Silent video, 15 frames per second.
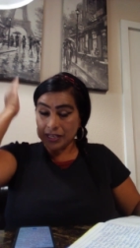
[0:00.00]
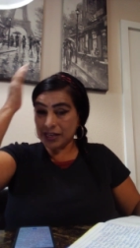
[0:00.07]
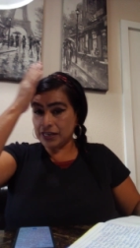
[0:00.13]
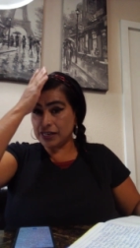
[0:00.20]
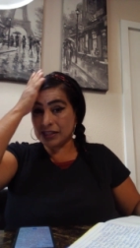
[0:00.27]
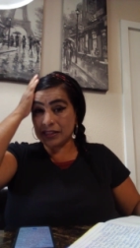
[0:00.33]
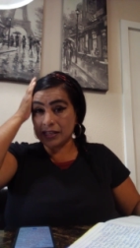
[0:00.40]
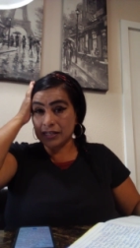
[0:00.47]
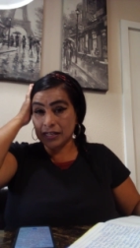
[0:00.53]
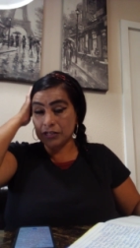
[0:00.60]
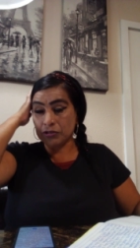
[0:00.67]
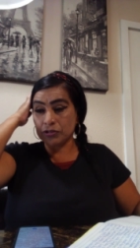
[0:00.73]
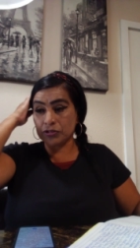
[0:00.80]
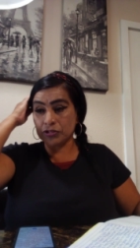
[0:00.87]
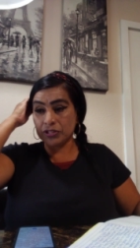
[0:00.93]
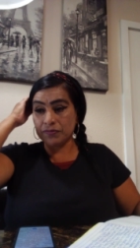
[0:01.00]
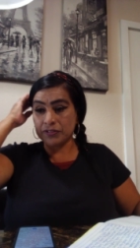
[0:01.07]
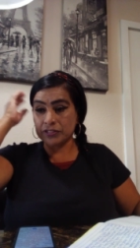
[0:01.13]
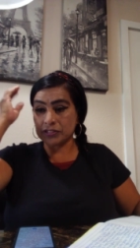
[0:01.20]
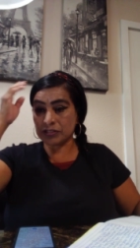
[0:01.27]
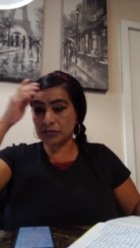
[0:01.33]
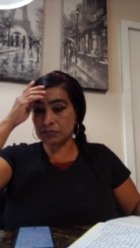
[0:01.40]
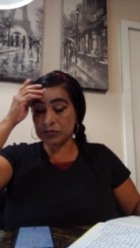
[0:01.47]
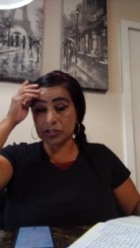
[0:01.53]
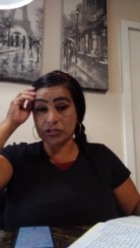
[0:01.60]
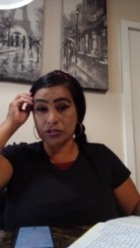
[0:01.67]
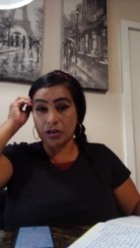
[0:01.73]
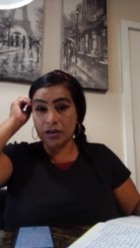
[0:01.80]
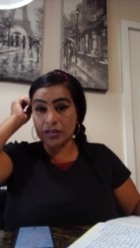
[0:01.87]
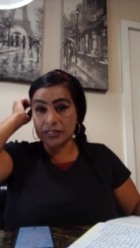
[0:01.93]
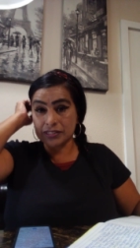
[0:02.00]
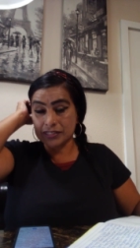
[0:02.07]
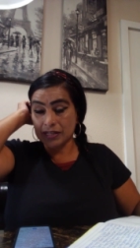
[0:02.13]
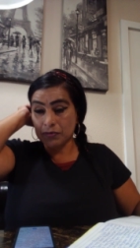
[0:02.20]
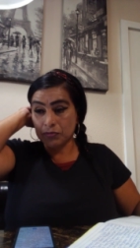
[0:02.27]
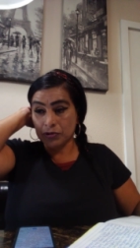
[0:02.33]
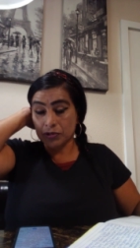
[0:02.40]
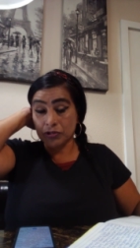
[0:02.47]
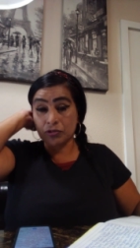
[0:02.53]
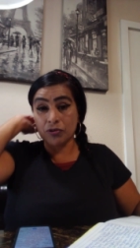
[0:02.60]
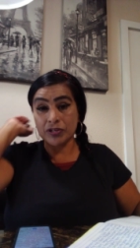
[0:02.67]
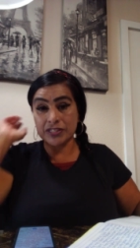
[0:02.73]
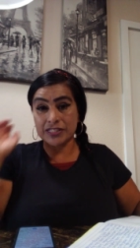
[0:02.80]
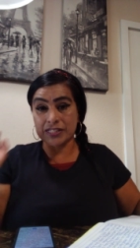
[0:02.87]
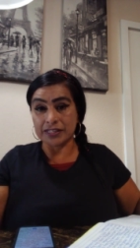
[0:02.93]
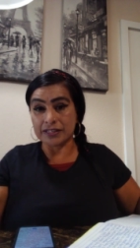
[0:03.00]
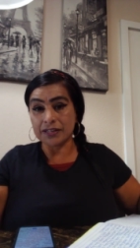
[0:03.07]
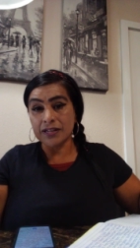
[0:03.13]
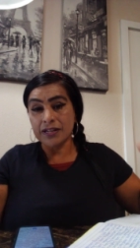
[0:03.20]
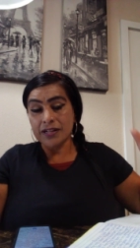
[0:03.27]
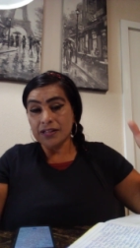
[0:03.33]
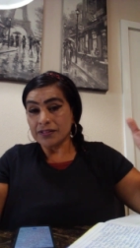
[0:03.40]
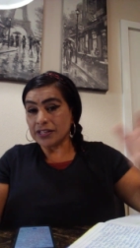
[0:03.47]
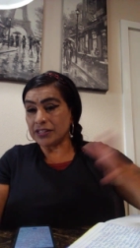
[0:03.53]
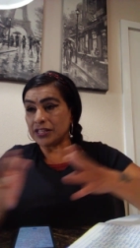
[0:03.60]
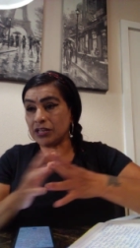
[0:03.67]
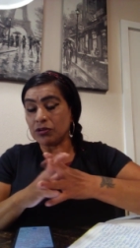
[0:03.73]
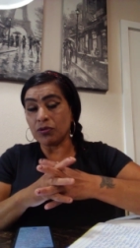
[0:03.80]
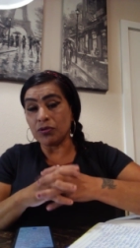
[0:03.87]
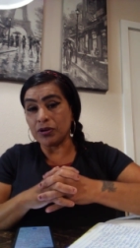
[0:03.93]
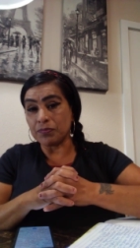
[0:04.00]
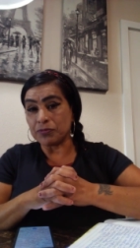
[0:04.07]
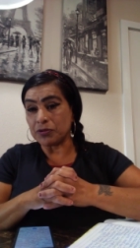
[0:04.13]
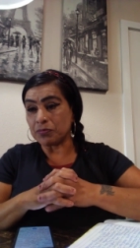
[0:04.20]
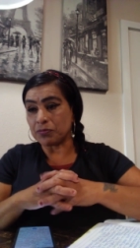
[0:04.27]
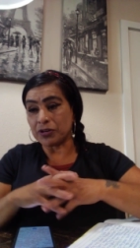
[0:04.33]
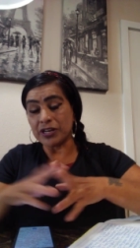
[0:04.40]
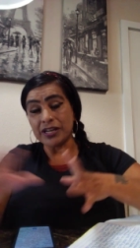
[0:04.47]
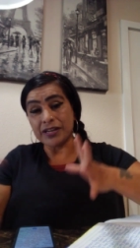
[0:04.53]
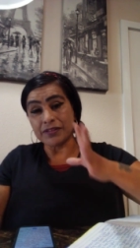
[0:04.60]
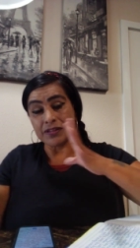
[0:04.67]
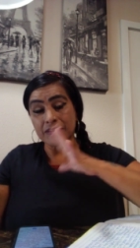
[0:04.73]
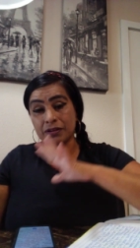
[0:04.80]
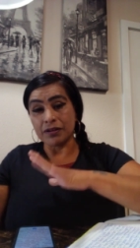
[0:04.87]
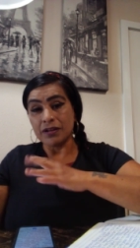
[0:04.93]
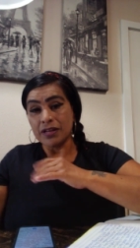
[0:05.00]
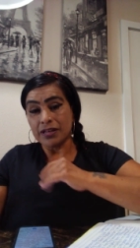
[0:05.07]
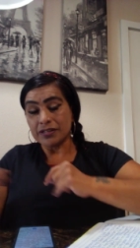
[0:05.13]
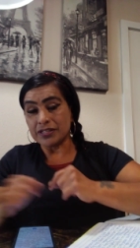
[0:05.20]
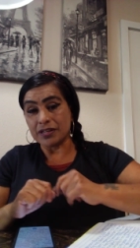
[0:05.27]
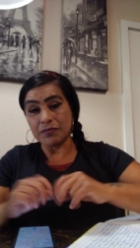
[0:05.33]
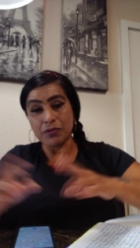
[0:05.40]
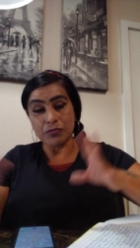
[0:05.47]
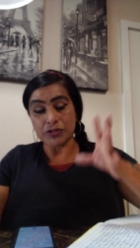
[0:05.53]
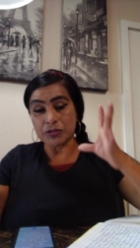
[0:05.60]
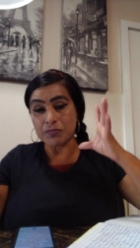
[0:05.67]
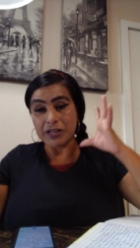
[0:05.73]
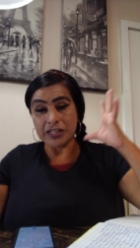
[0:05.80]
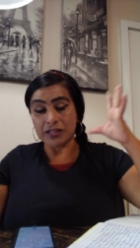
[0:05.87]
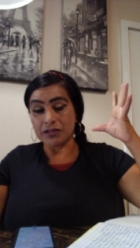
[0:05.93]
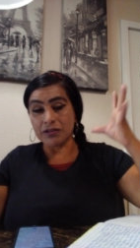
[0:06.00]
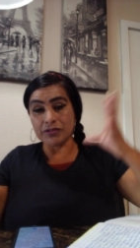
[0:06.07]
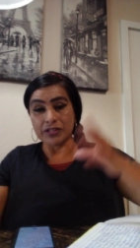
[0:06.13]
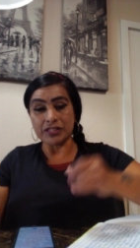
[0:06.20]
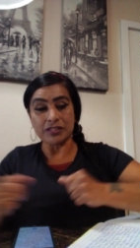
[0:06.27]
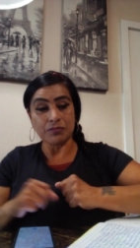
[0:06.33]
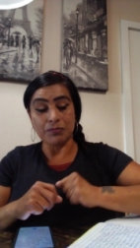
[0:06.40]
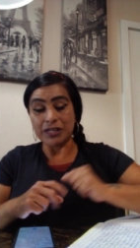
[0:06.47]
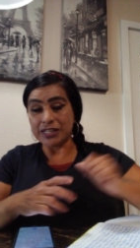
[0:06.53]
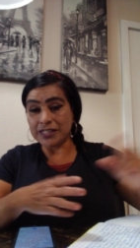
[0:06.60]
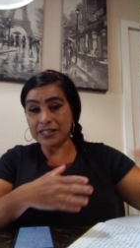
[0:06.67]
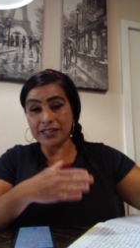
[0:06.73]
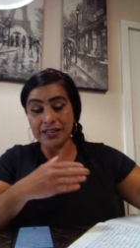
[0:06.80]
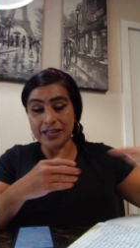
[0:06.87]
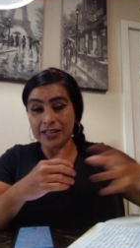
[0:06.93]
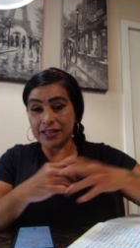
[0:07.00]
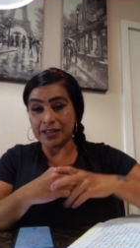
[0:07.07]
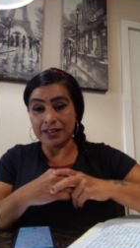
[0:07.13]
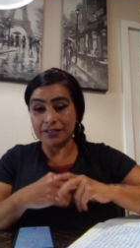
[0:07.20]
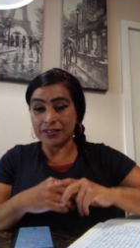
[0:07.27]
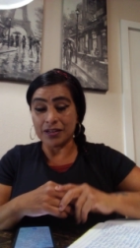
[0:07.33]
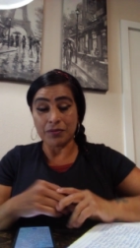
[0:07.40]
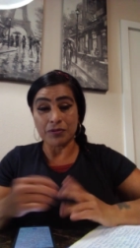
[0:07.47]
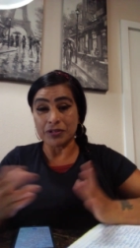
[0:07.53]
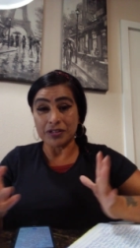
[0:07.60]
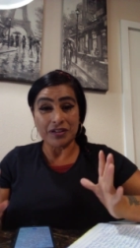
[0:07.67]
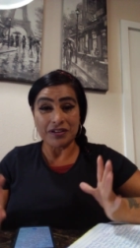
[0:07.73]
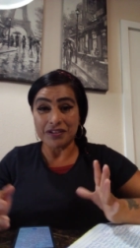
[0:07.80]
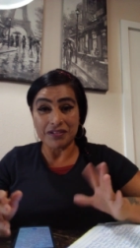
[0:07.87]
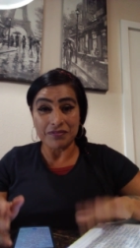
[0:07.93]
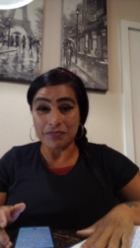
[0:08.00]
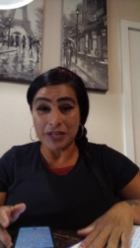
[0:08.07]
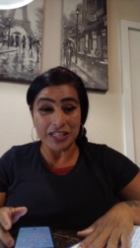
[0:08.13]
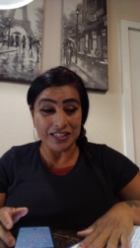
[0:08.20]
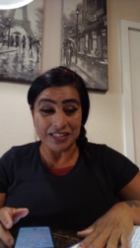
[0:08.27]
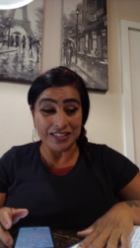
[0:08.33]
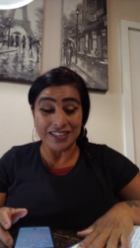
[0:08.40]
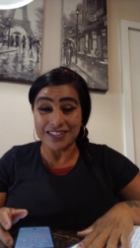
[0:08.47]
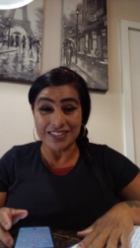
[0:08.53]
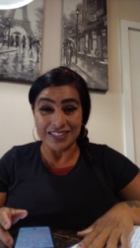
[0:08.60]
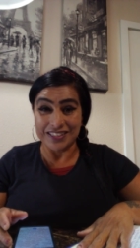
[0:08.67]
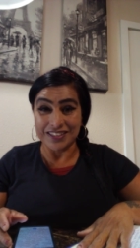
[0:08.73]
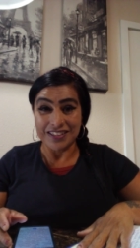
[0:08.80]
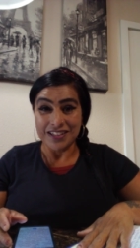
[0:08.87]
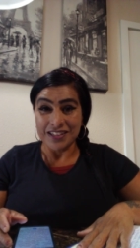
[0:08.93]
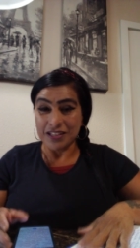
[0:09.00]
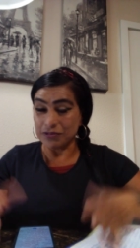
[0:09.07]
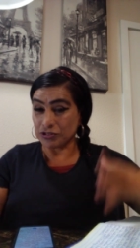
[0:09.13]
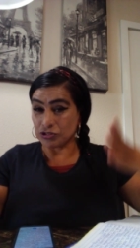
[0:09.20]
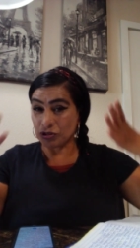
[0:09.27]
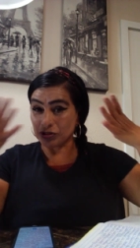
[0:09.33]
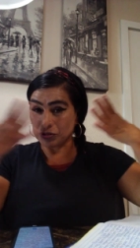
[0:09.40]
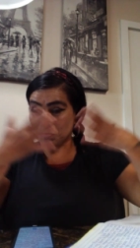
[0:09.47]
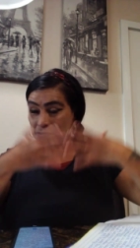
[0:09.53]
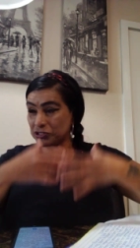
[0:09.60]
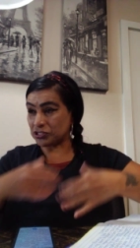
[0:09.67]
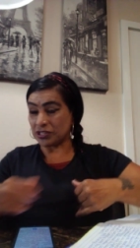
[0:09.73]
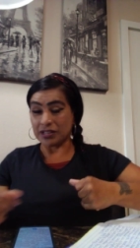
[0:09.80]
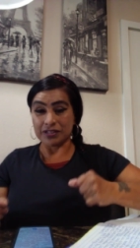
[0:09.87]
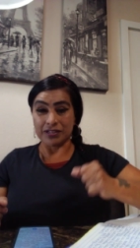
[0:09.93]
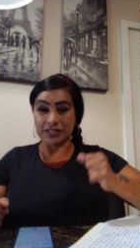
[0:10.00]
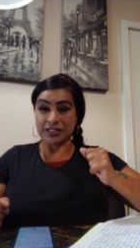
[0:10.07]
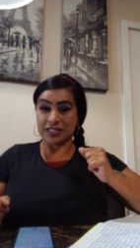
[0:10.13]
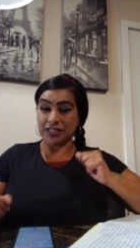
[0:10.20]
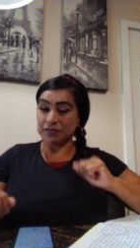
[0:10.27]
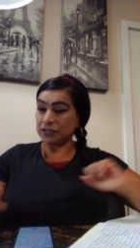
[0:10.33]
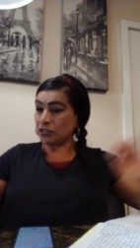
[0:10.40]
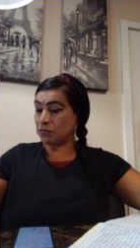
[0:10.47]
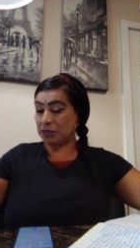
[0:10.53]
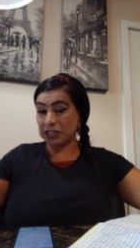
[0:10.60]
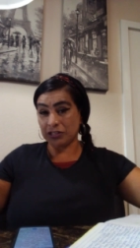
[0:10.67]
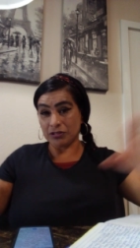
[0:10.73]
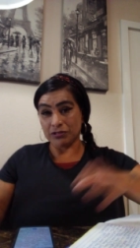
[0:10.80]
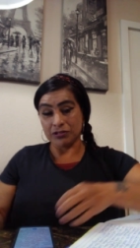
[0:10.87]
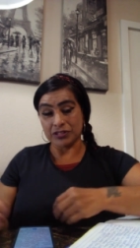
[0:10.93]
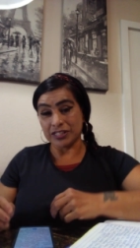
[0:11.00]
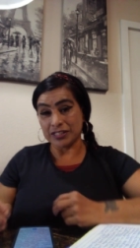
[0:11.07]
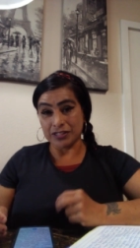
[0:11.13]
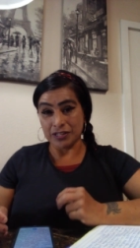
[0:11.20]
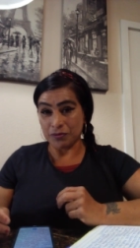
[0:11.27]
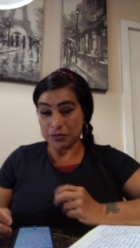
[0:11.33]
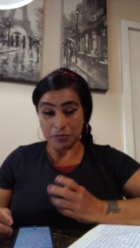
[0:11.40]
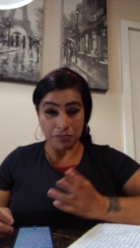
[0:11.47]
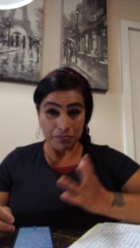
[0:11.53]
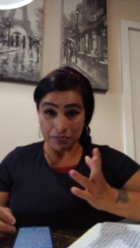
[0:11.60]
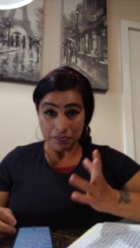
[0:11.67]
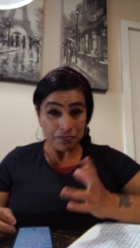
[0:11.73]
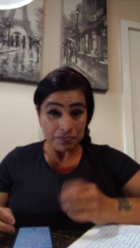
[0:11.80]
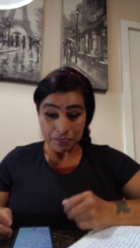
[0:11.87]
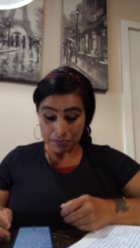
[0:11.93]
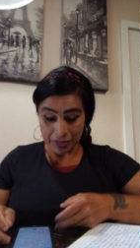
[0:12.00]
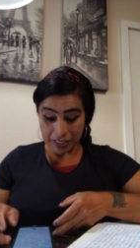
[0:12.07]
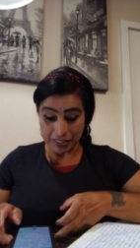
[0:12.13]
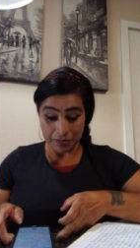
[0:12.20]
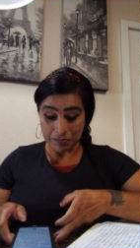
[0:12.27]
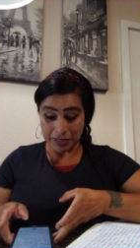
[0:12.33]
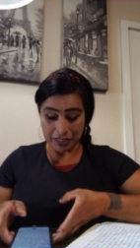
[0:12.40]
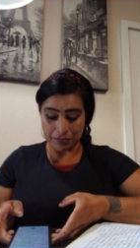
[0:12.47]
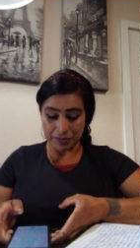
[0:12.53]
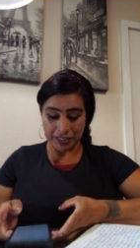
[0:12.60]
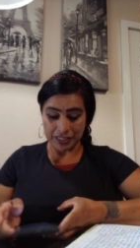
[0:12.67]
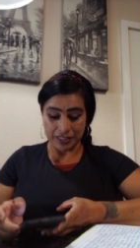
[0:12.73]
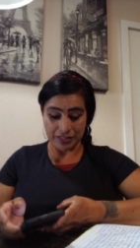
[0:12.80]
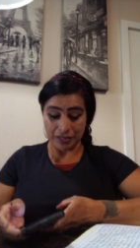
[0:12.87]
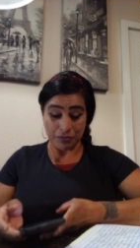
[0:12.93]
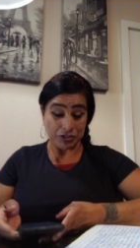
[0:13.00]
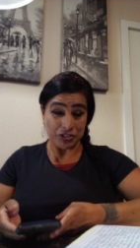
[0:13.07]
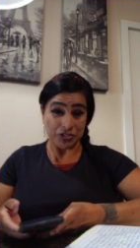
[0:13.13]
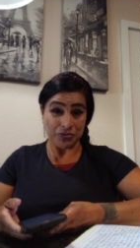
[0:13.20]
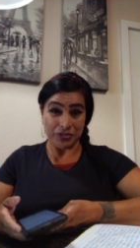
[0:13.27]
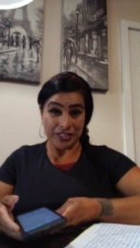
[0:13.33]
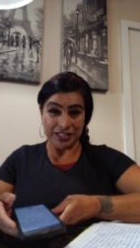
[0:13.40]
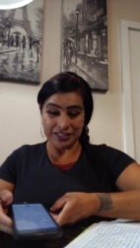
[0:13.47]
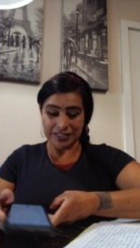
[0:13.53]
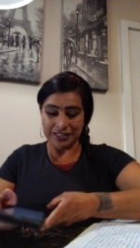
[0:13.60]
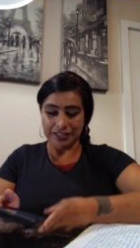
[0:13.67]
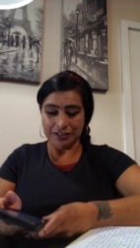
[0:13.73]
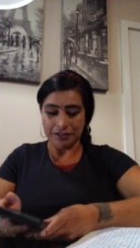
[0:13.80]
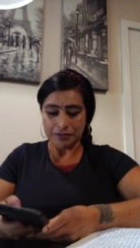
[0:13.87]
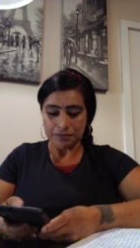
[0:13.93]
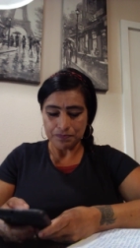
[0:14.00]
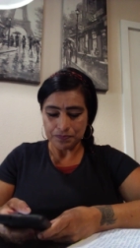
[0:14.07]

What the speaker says: And I think I heard even some stars that were anointed that they go up there and pray, and the devil was making all this money and they weren't making nothing. It was all a persona on TV to make it look like they were making big money and they weren't doing nothing.